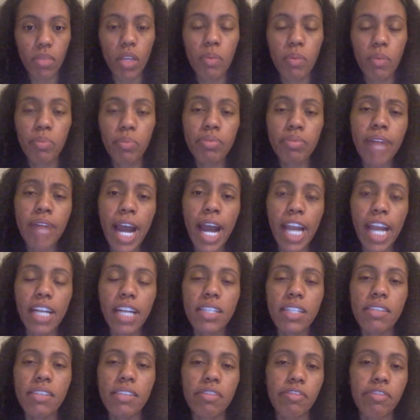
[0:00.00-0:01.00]

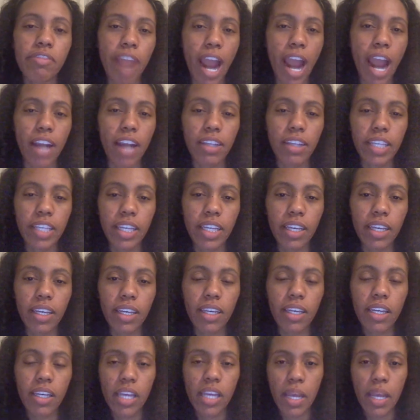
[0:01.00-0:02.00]
prior to filing
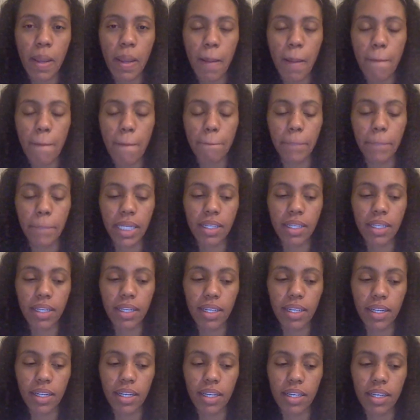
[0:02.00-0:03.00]
it,
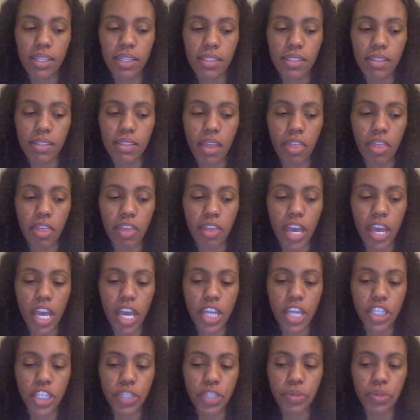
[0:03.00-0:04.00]
because
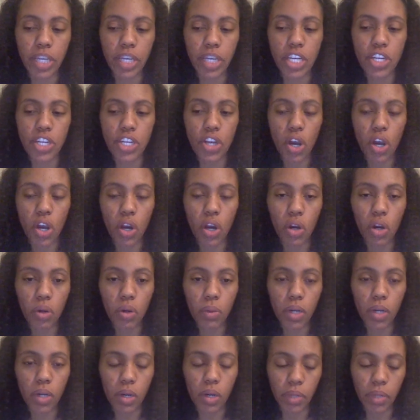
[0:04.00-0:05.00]
then you can
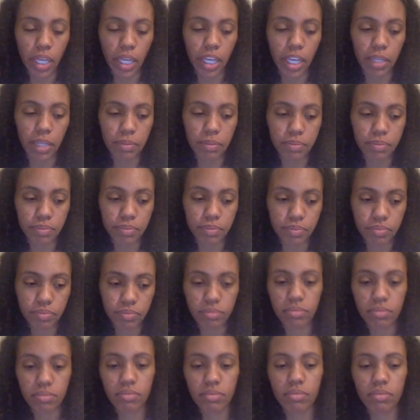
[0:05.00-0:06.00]
know, okay,
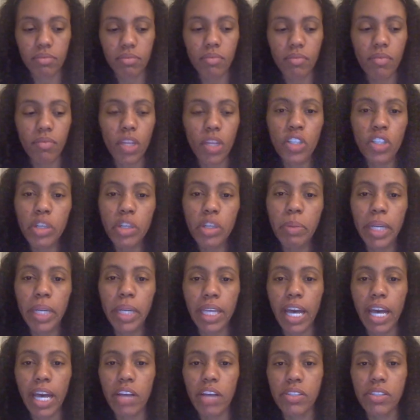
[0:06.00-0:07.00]

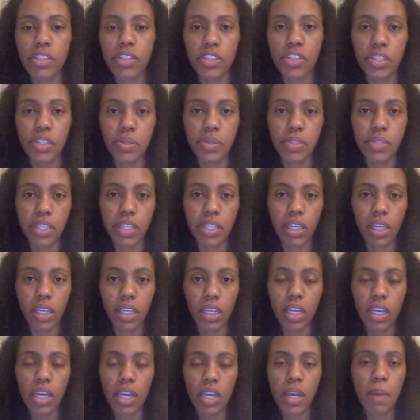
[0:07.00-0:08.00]
nobody else is
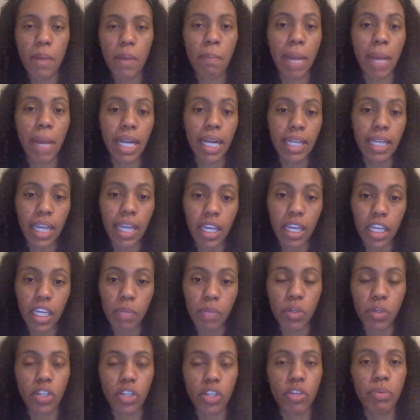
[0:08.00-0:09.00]
using my
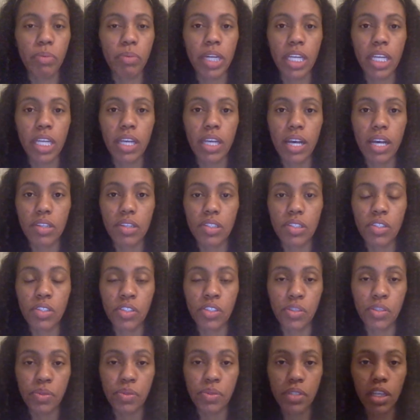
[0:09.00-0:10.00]
name, or nobody else
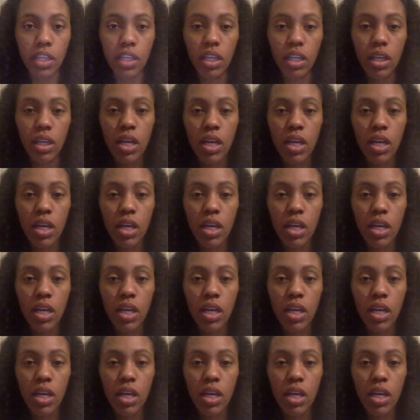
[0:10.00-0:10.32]
is using,